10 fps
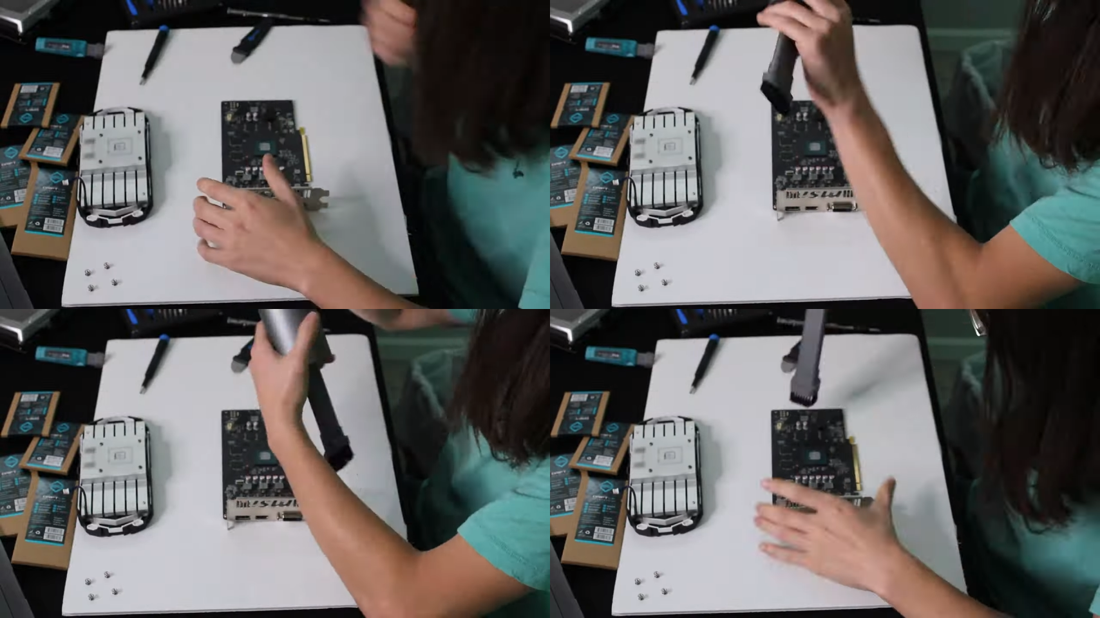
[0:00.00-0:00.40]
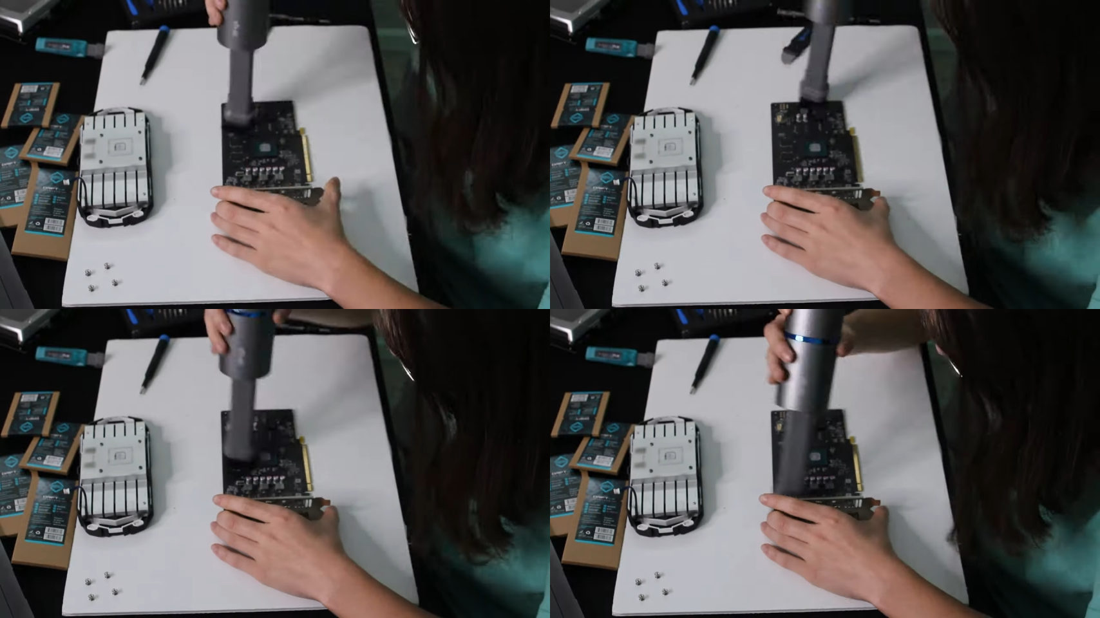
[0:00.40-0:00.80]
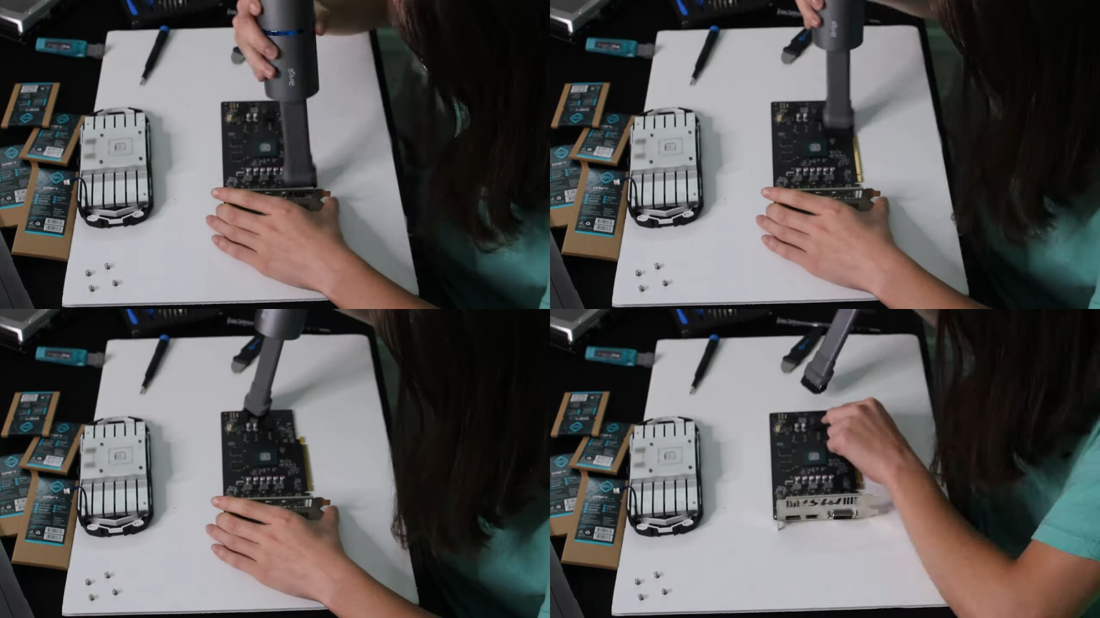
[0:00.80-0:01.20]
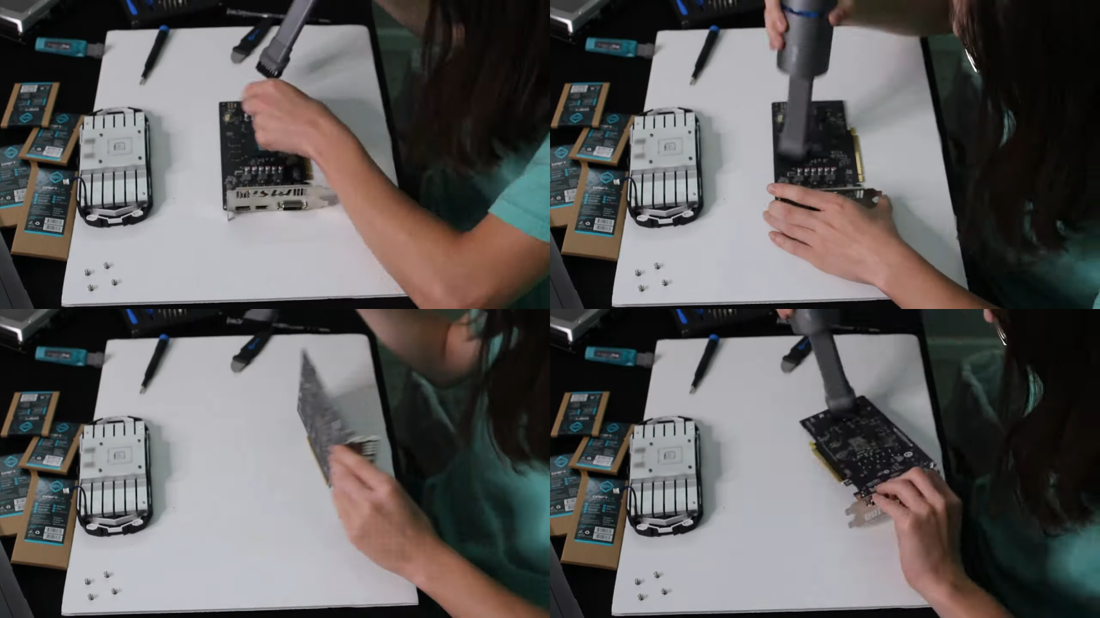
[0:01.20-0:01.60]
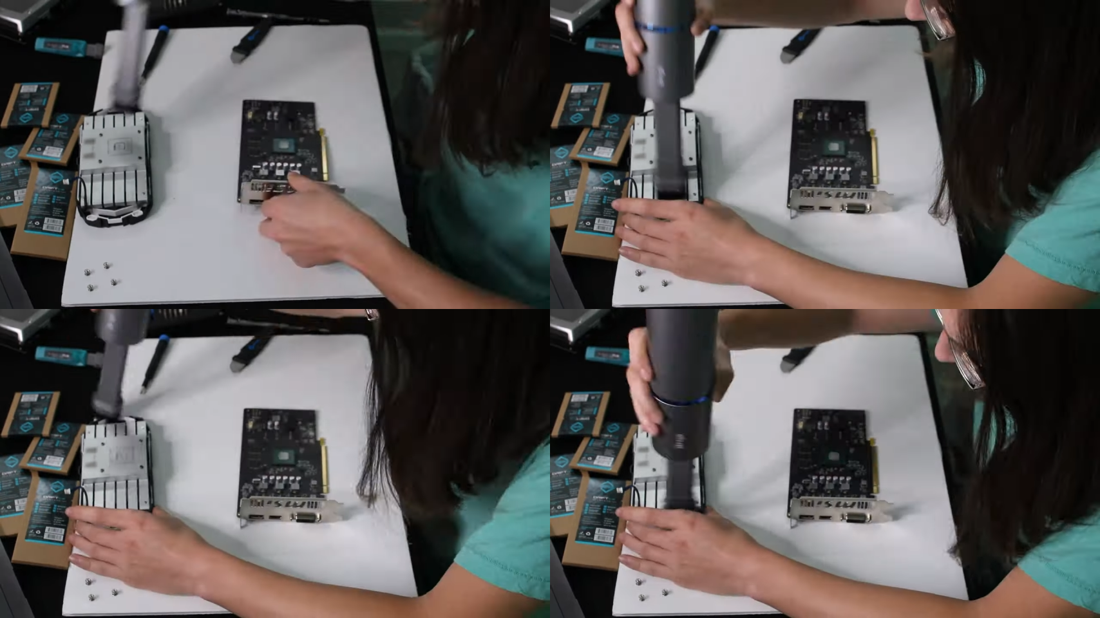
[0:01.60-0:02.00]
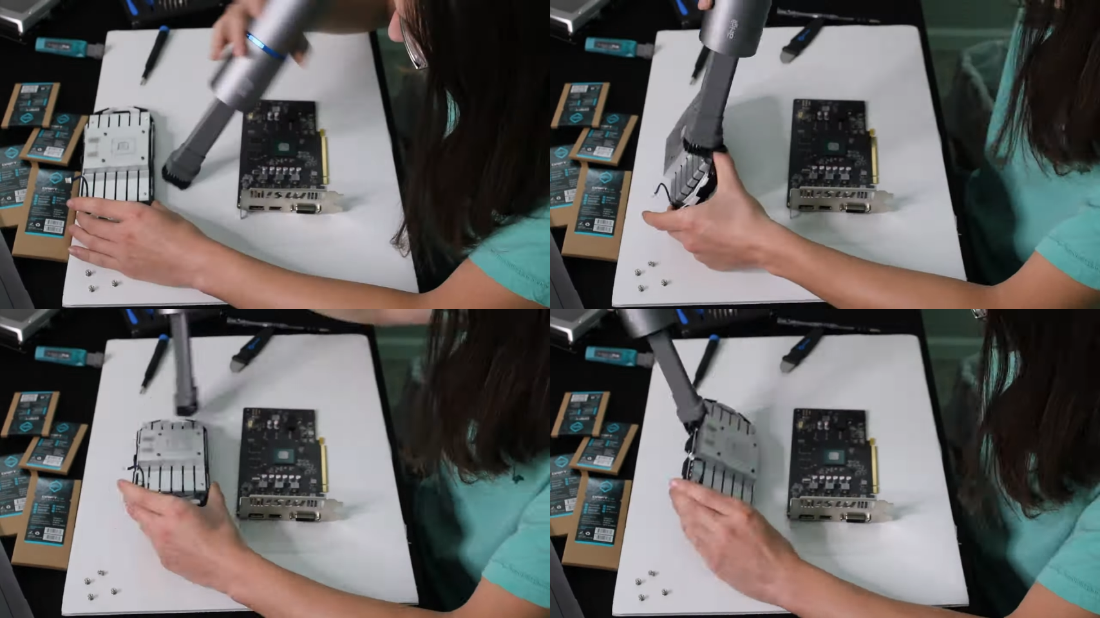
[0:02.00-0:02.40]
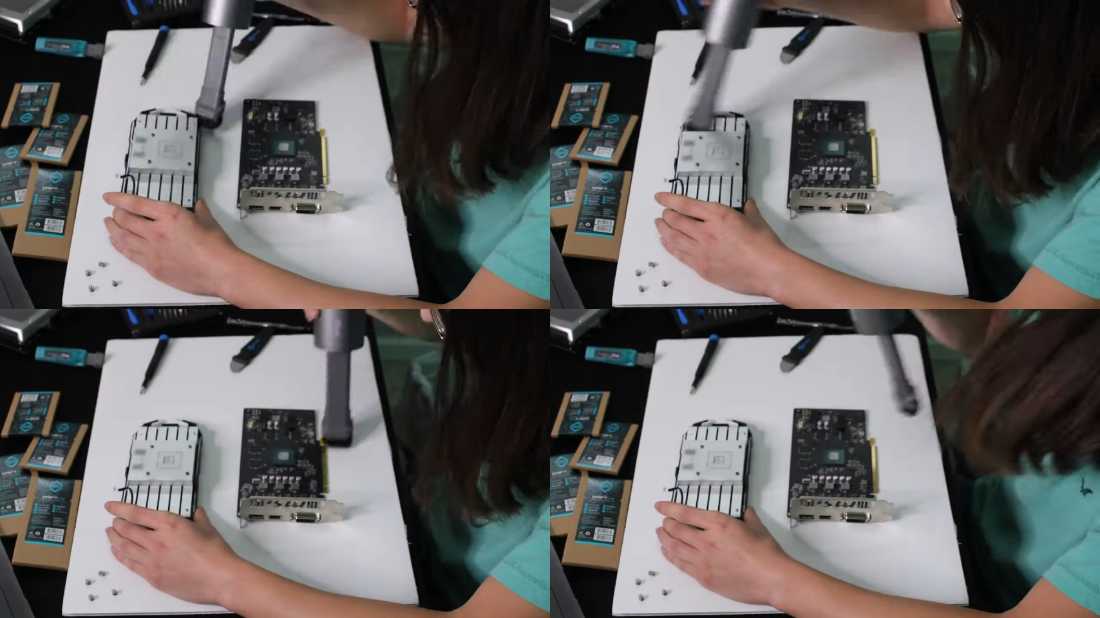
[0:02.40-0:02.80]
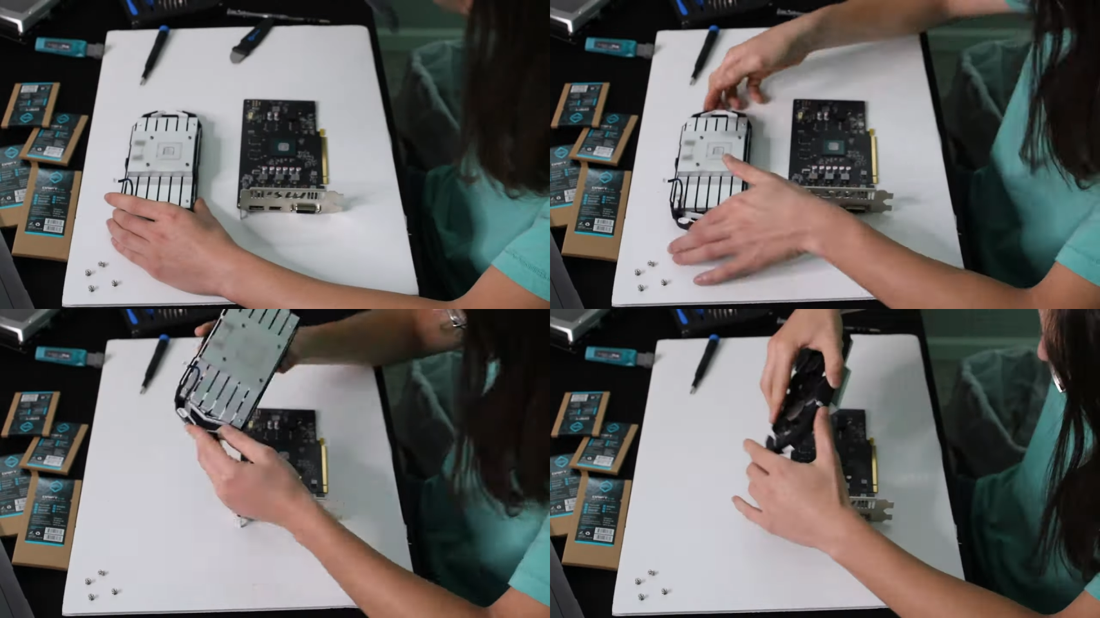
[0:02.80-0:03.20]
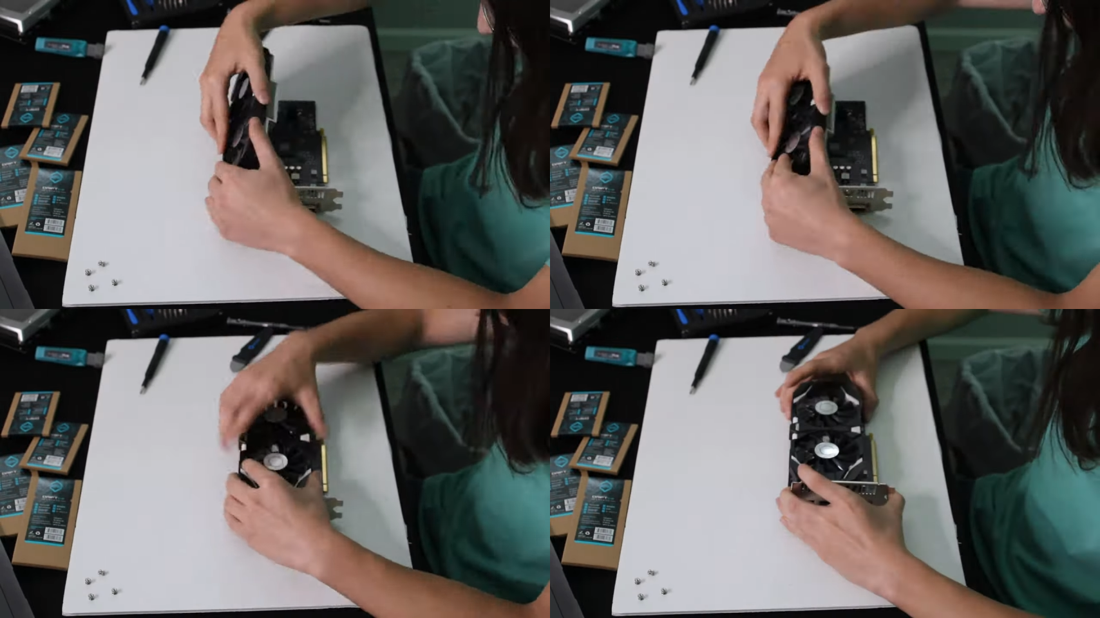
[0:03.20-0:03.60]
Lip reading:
No face is visible, so there are no lips to read.